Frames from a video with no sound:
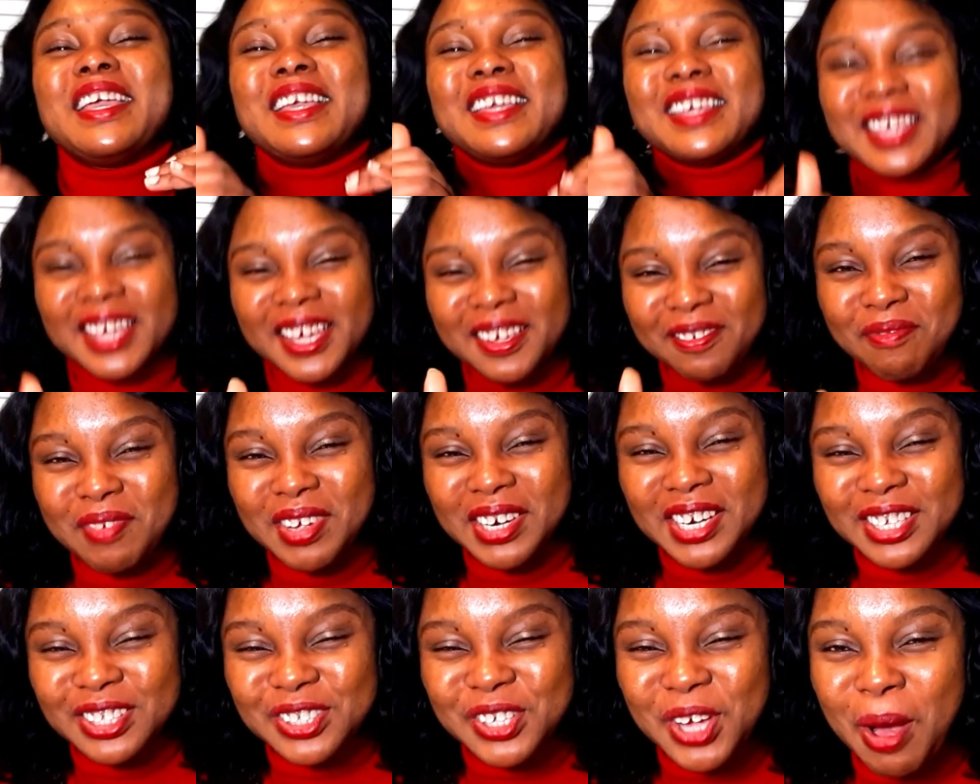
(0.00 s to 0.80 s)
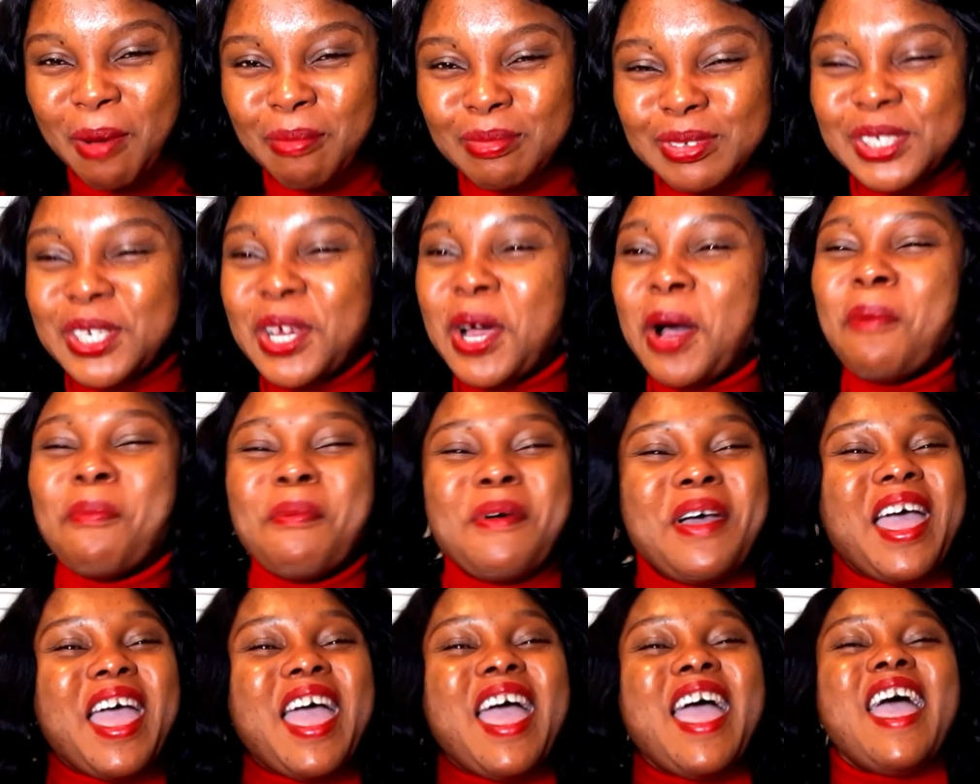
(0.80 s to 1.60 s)
give me the thumbs up
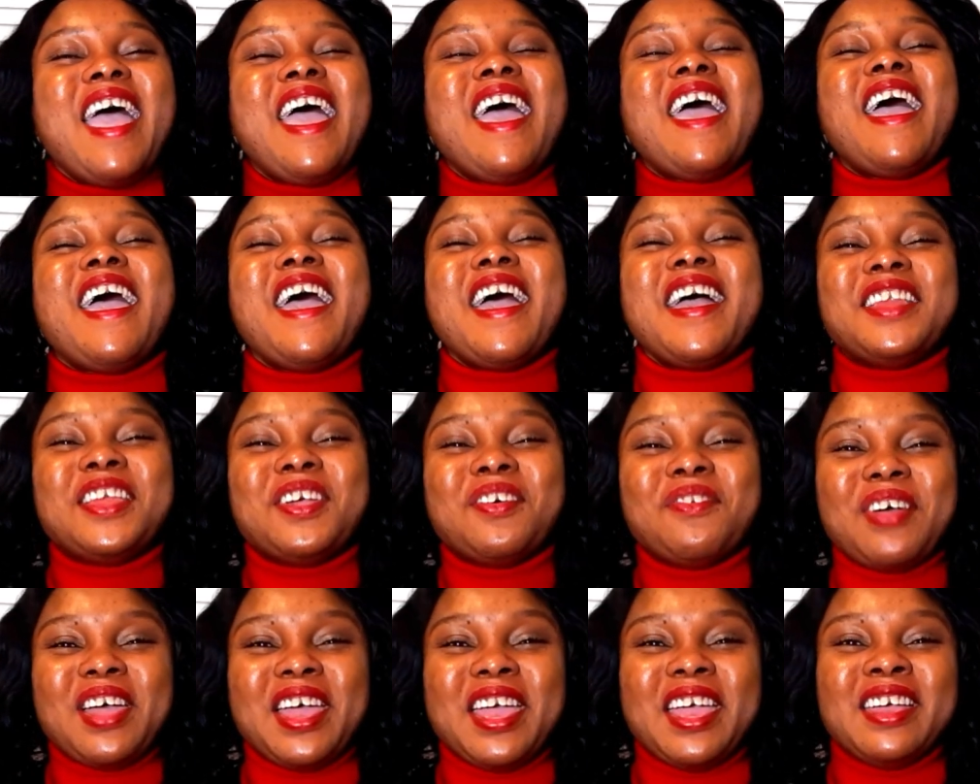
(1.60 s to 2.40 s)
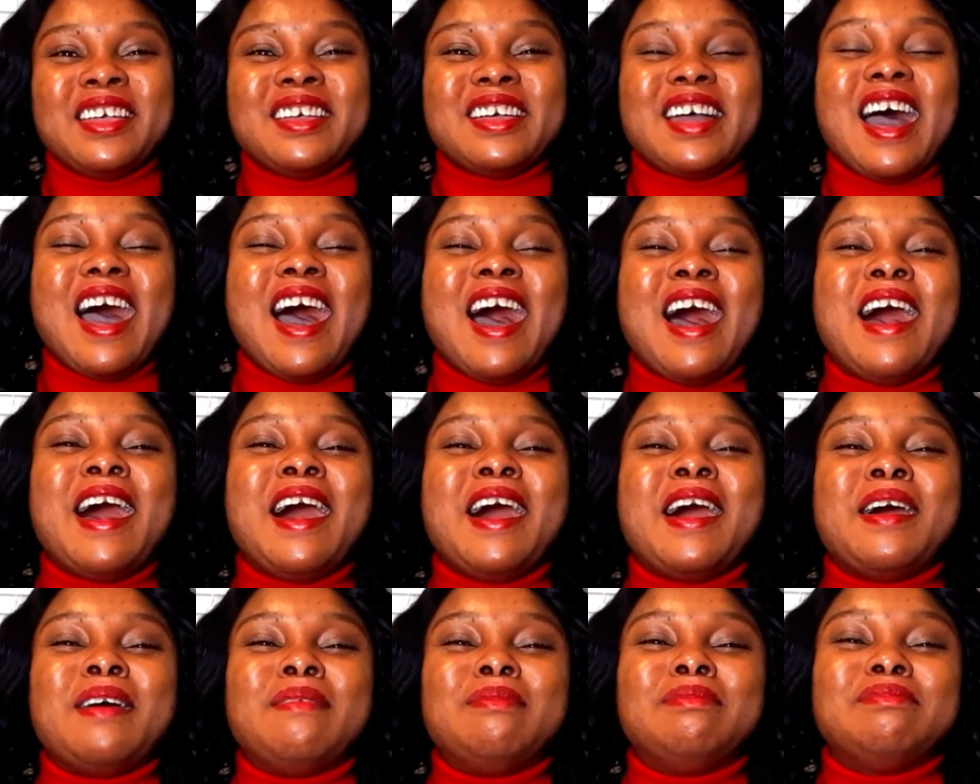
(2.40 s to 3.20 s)
anyway
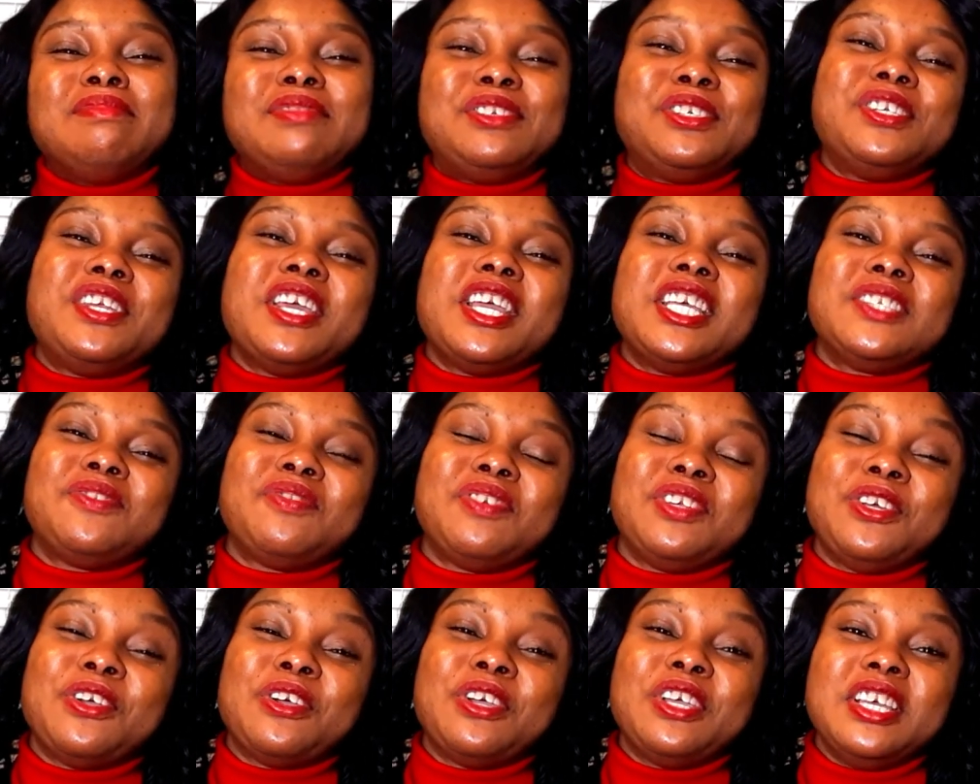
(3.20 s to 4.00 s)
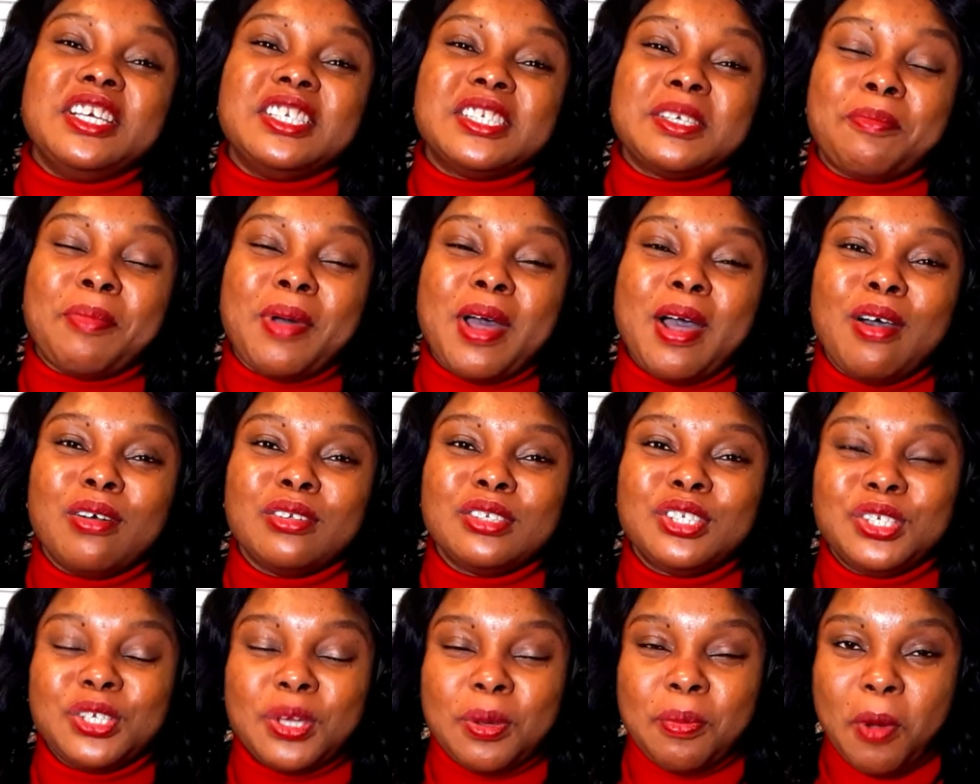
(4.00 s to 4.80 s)
um today's video is
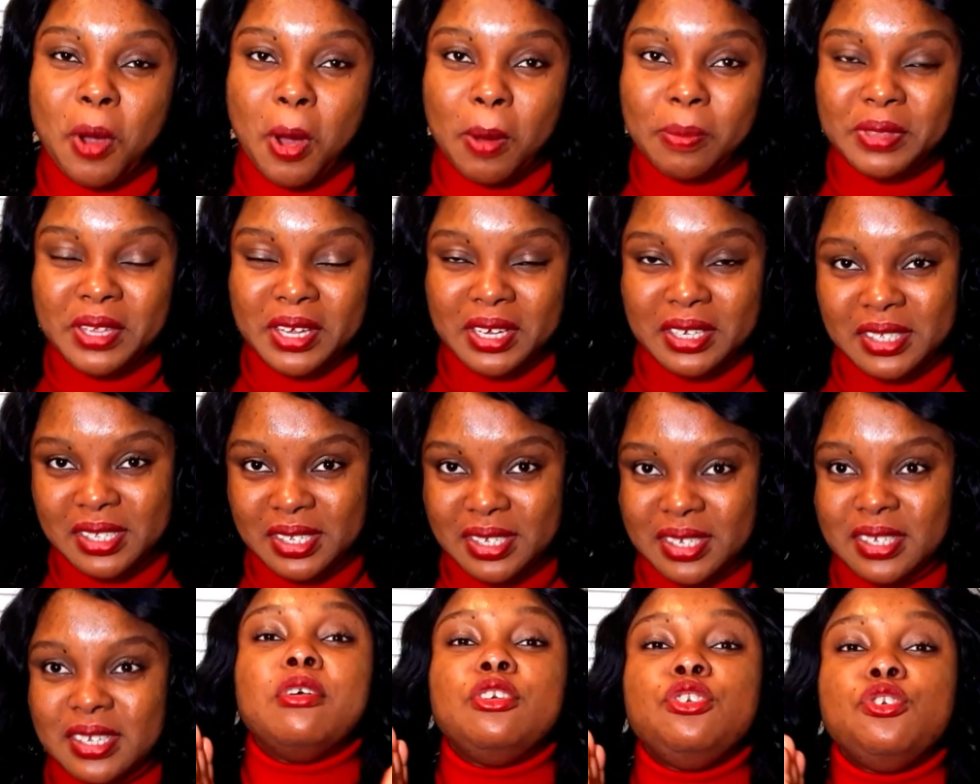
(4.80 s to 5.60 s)
about some updates